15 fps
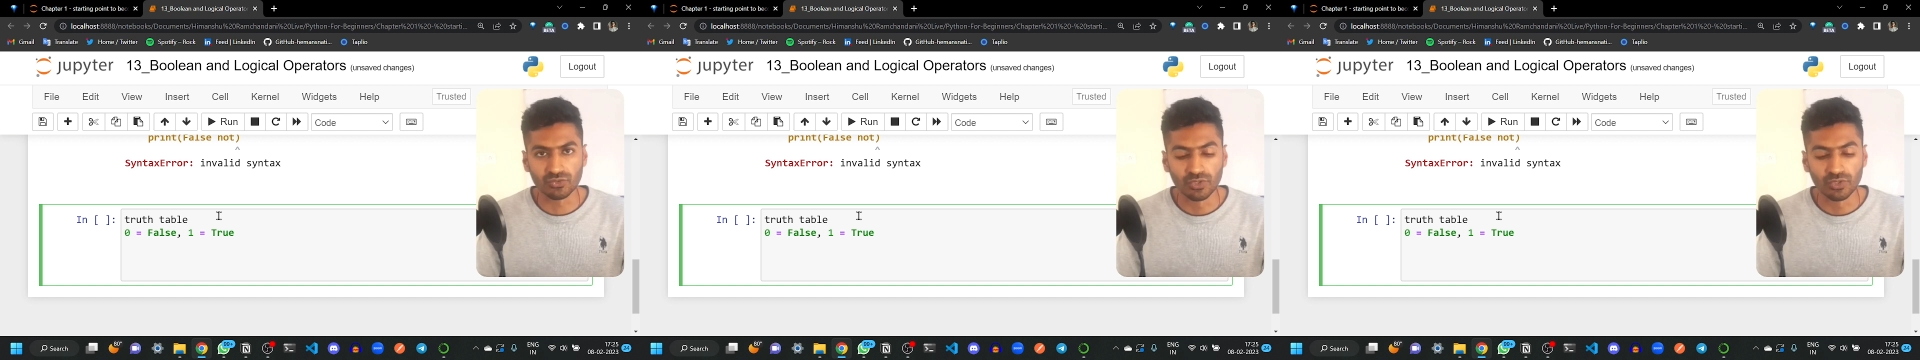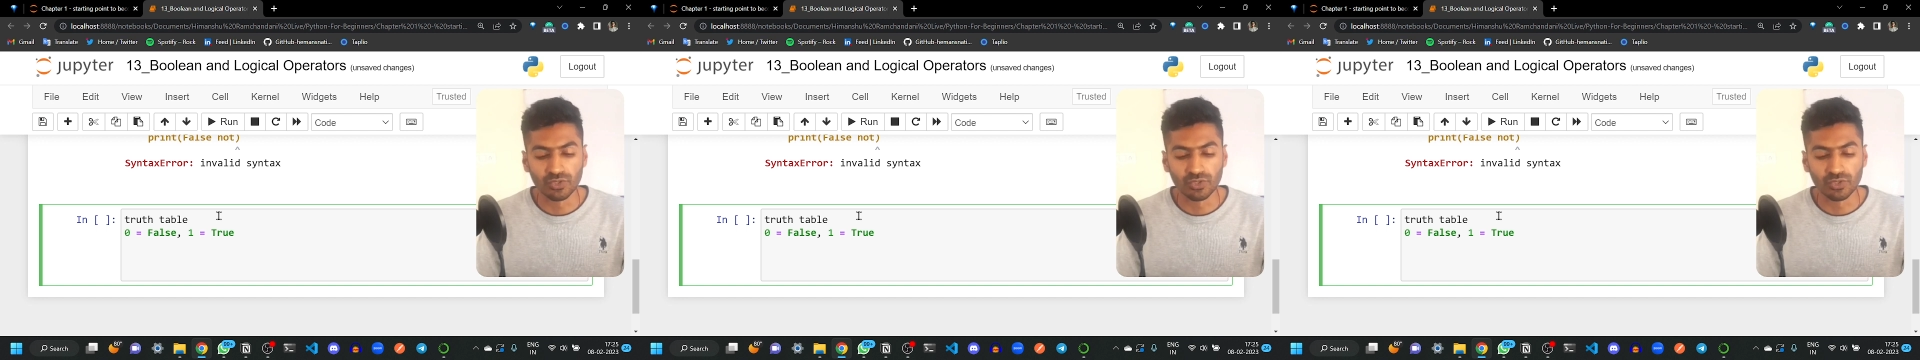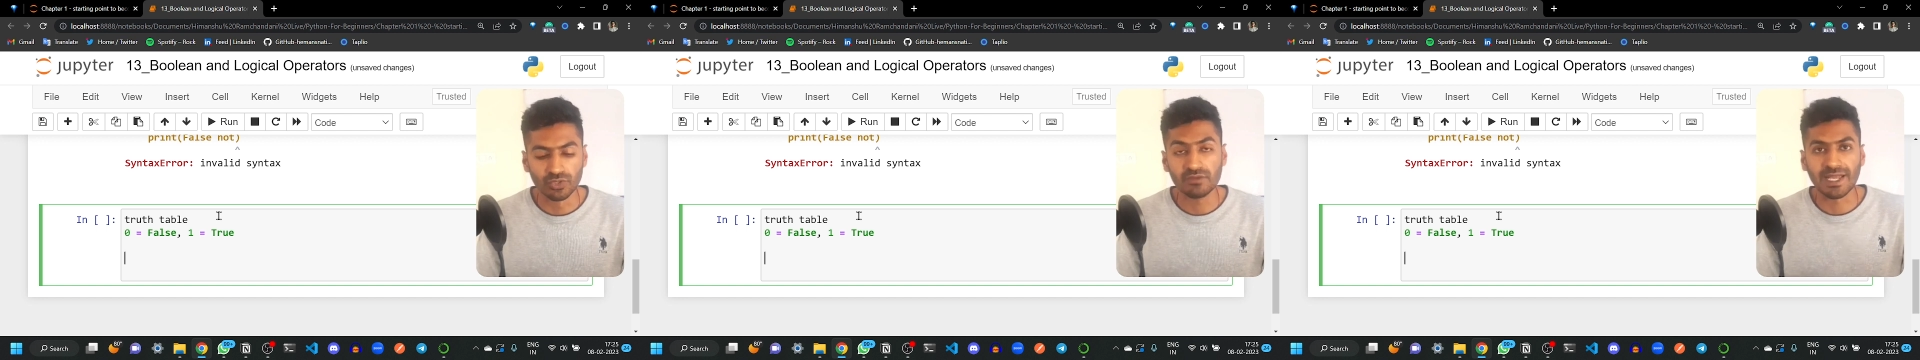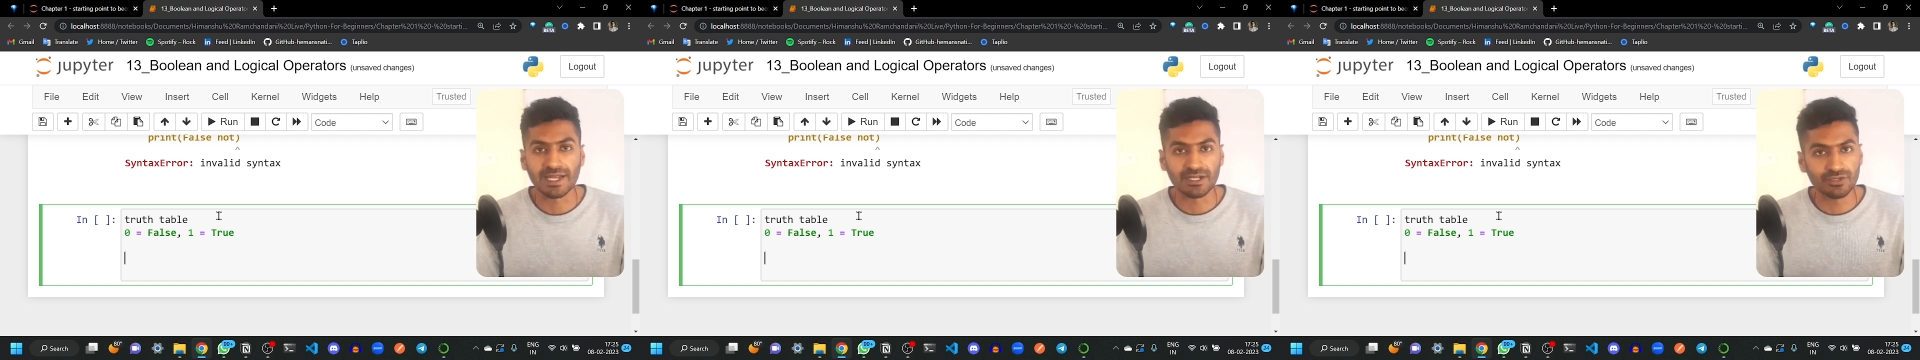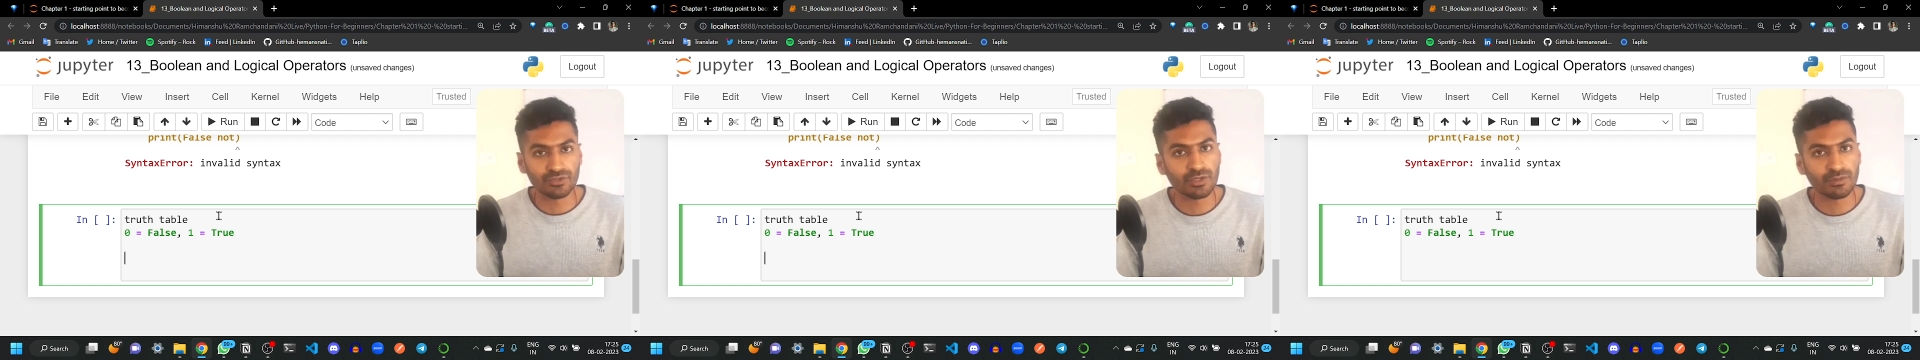Even
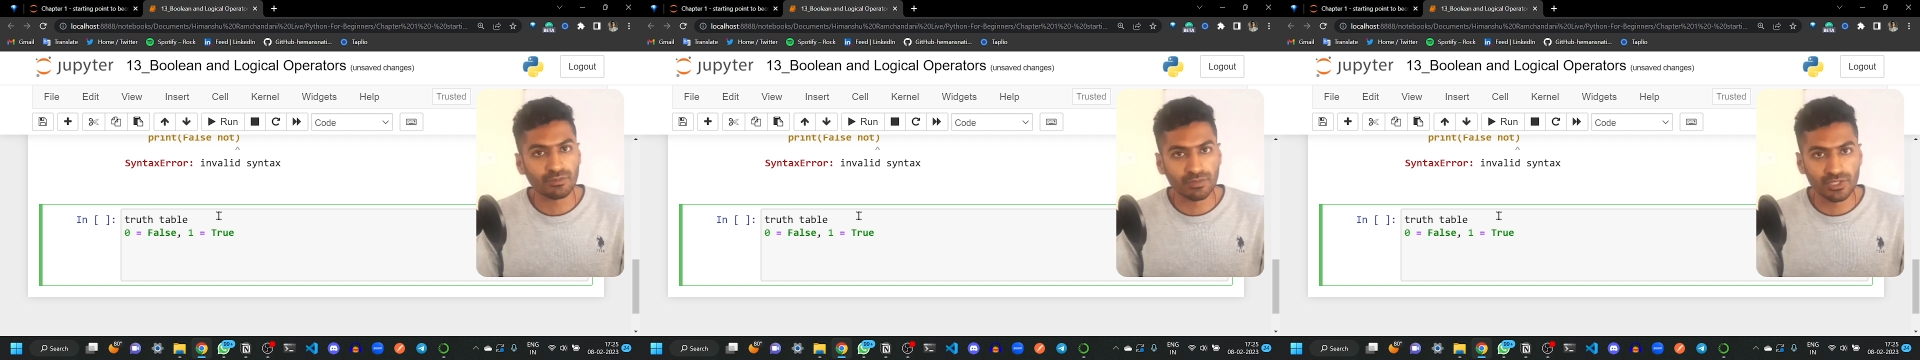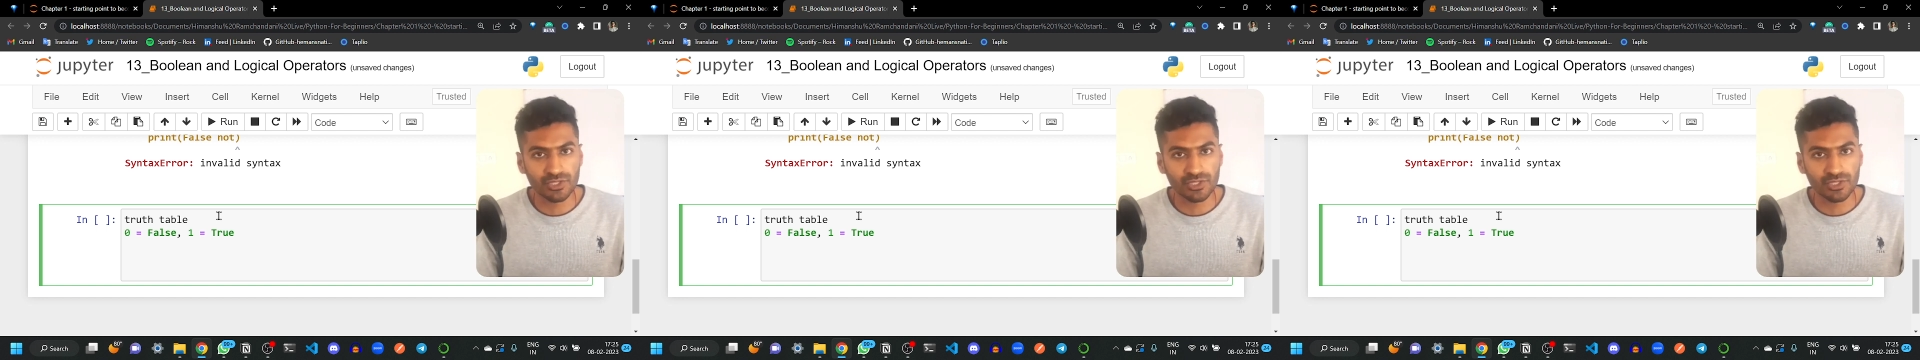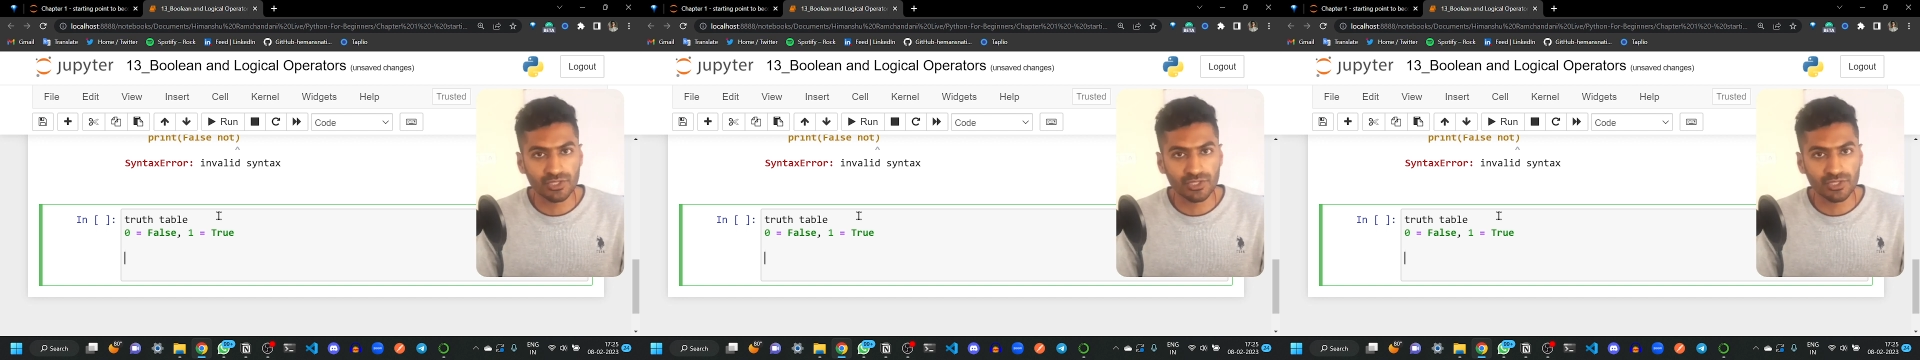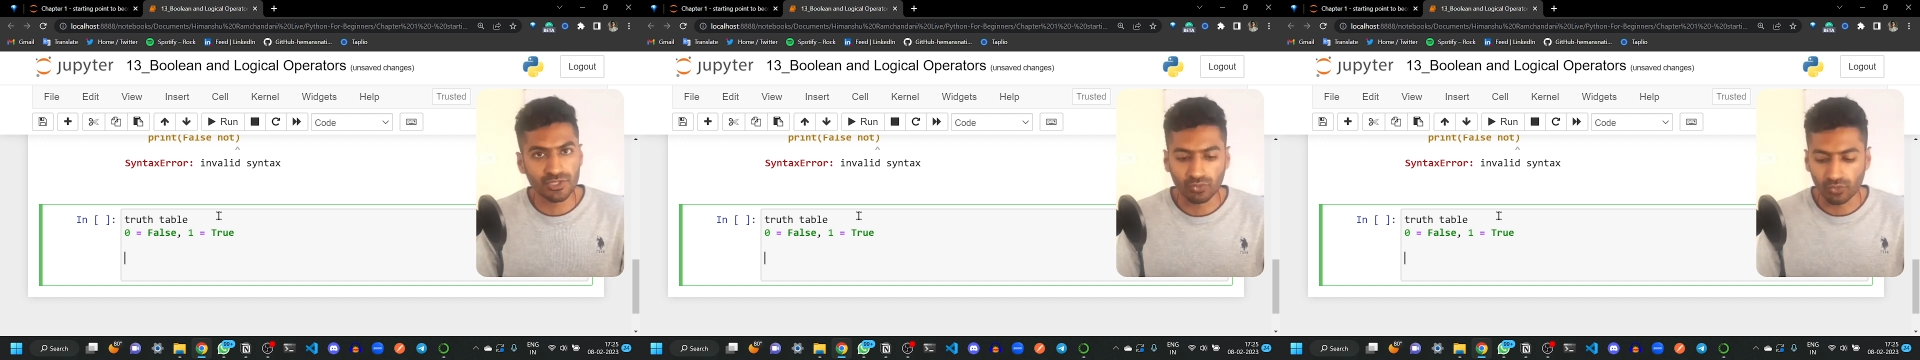negative numbers are true,